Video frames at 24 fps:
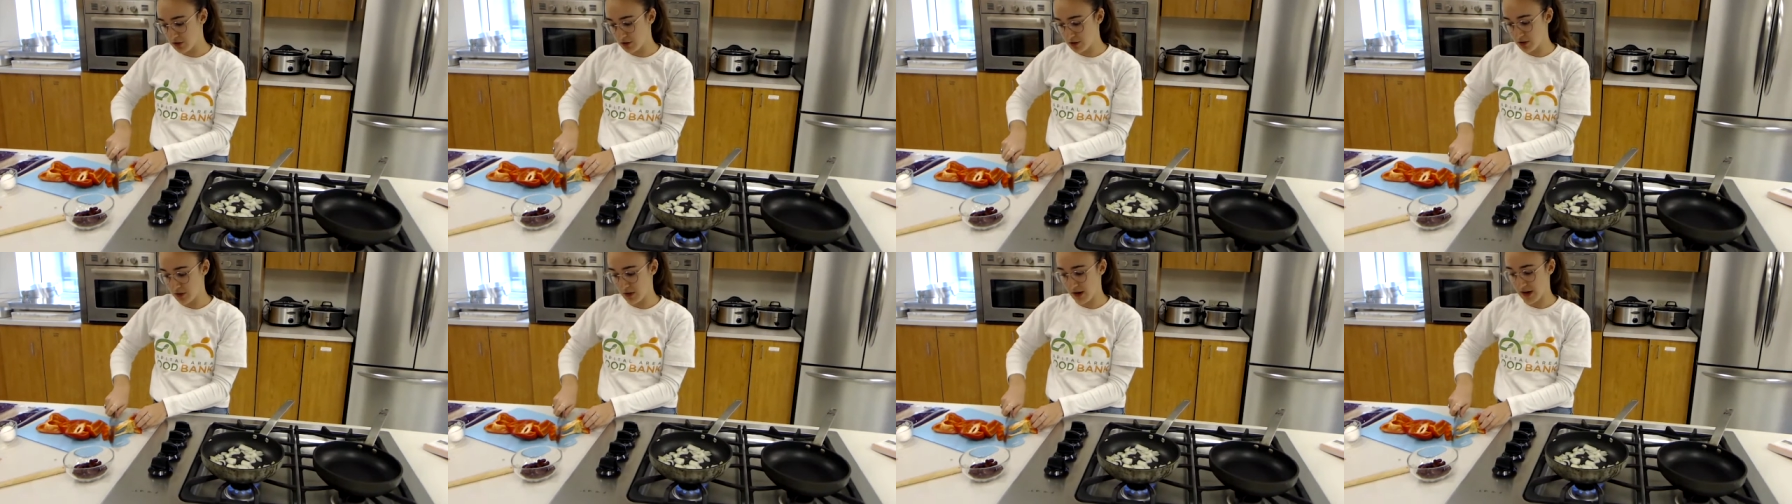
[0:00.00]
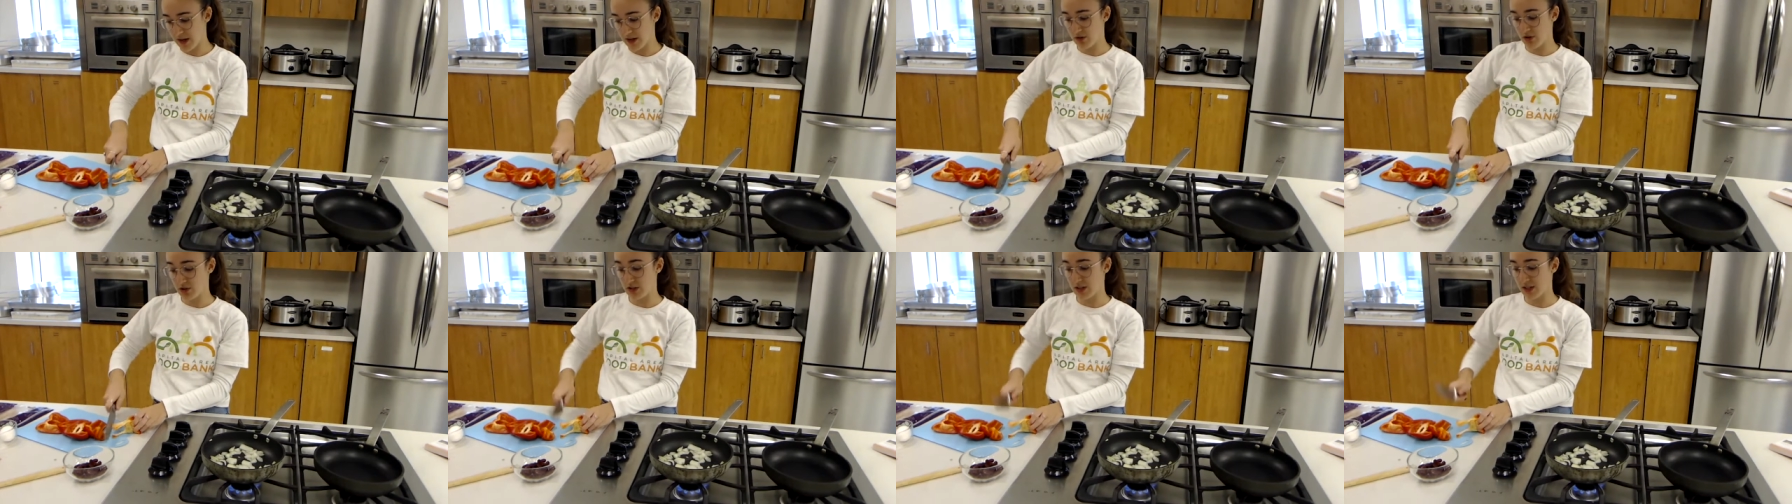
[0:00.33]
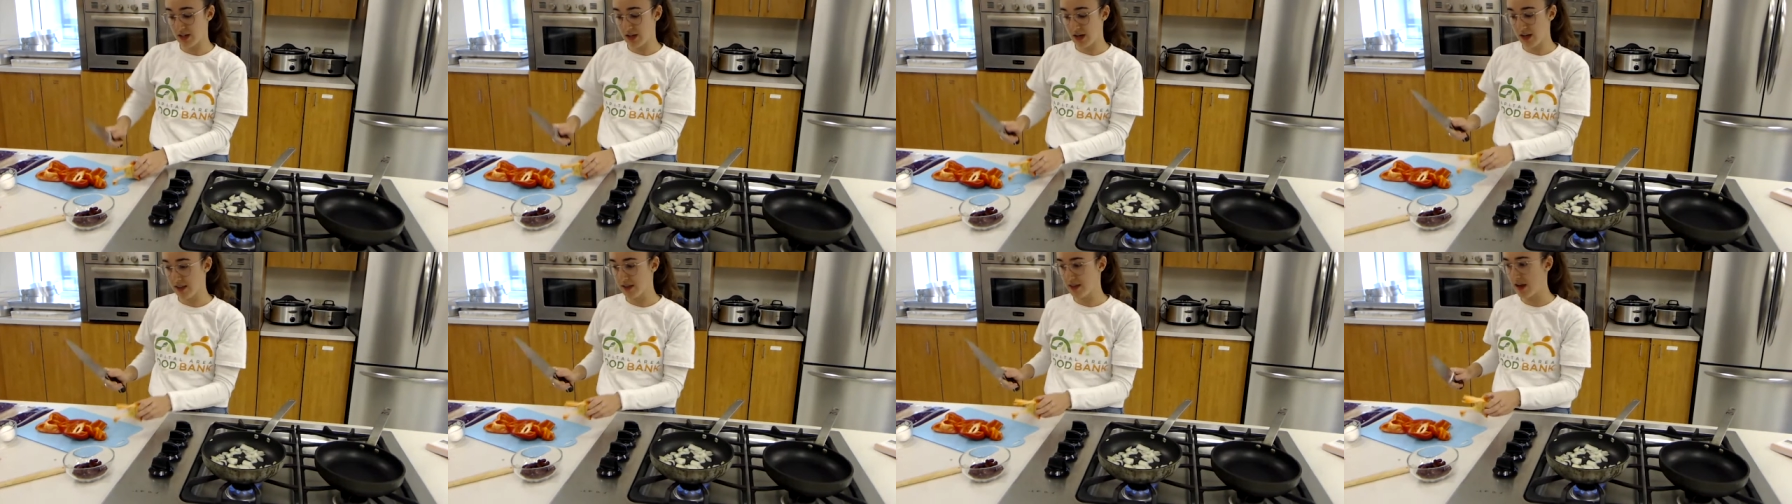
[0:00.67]
so I usually
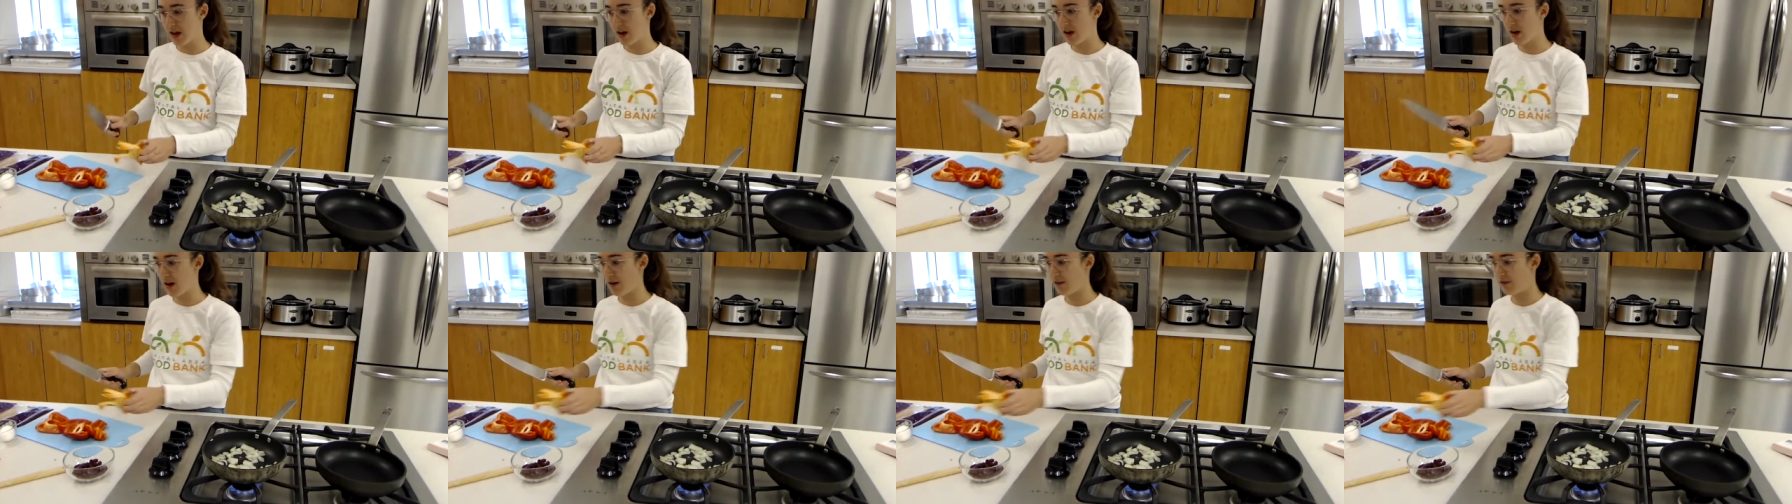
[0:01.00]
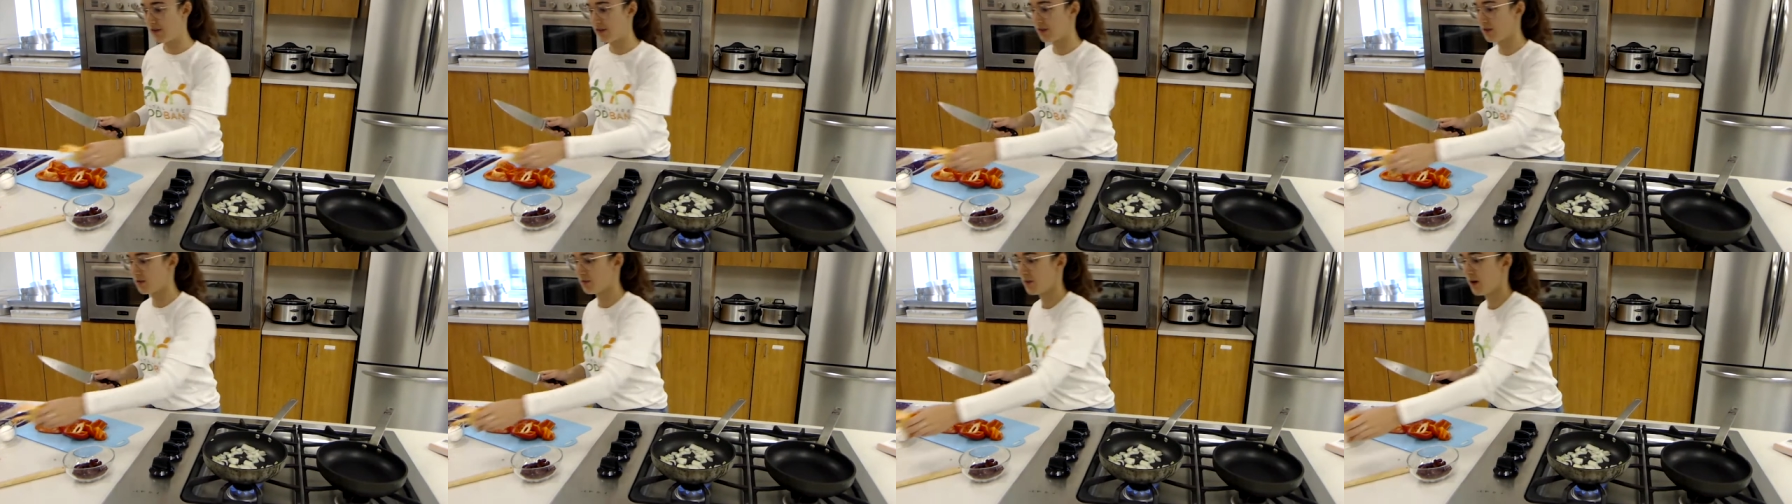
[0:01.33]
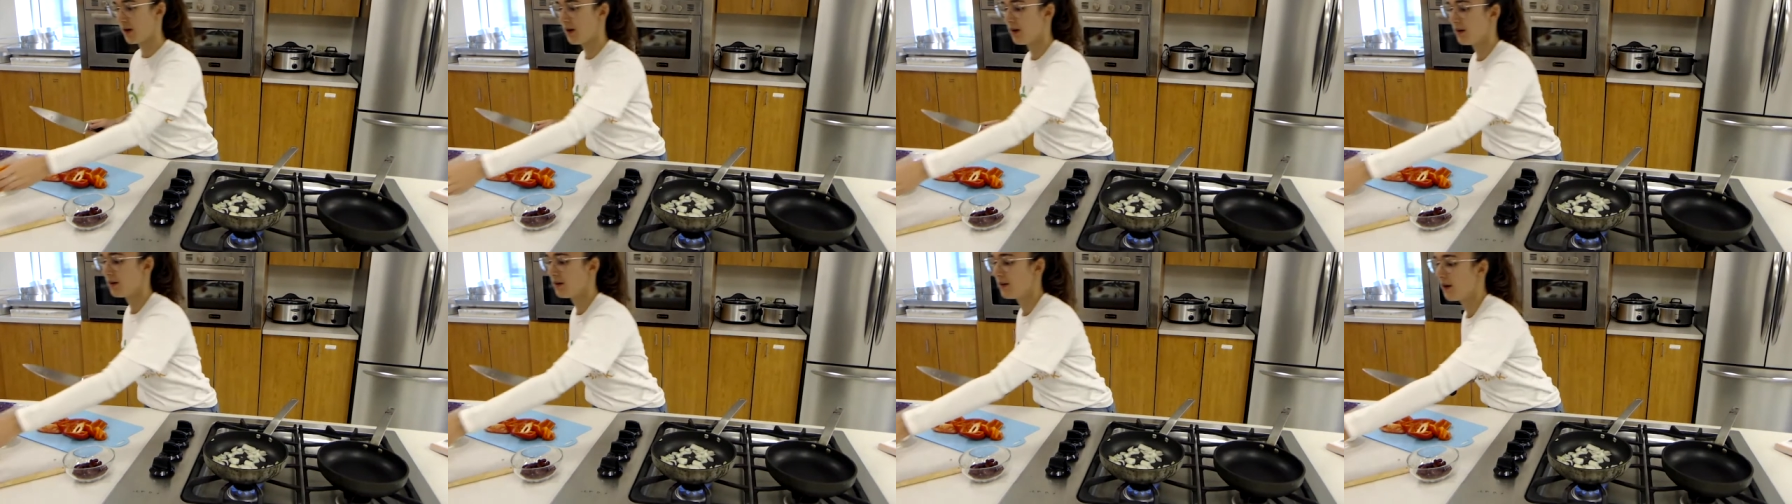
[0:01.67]
cut that off as
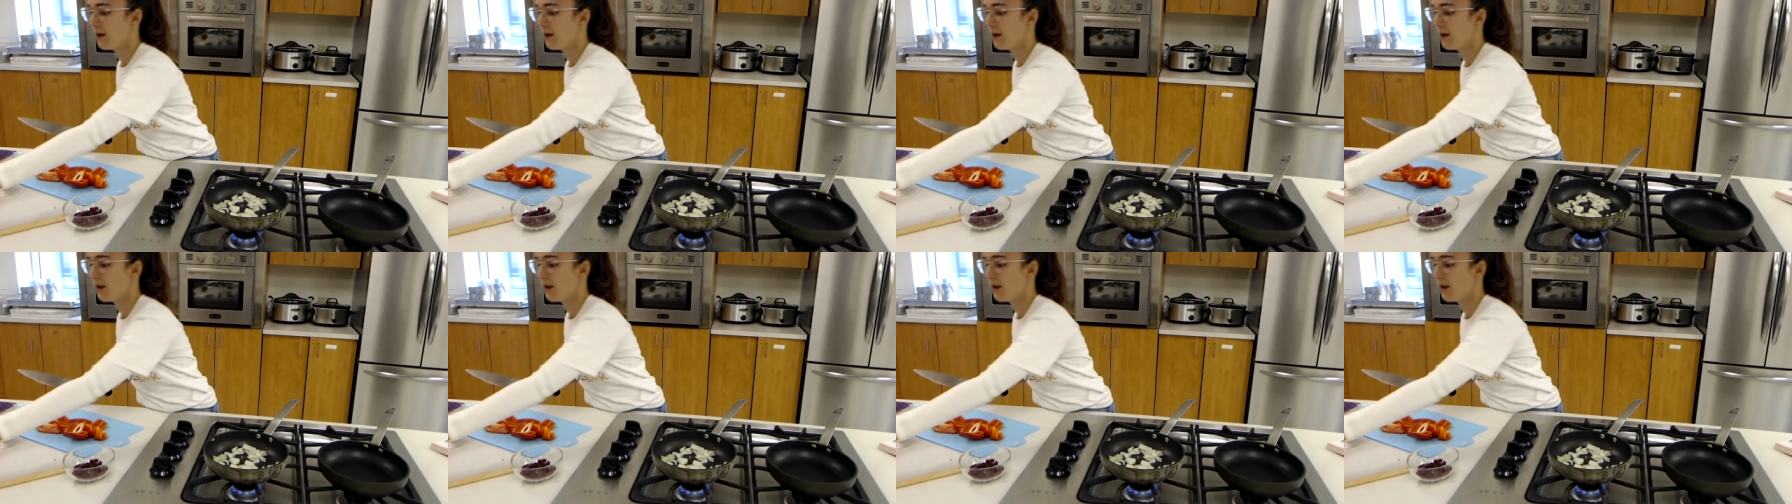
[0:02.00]
well.